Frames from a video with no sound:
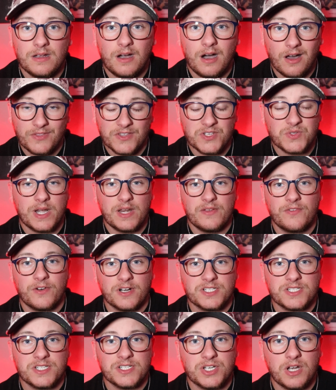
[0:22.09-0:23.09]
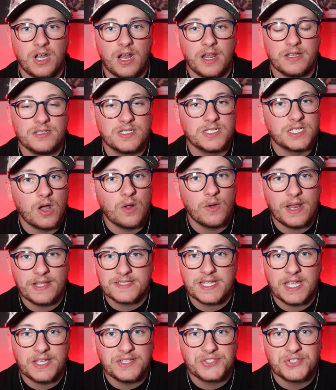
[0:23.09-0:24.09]
on the 21st of July. So
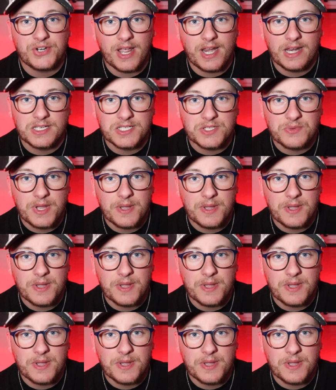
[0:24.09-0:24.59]
let's get straight into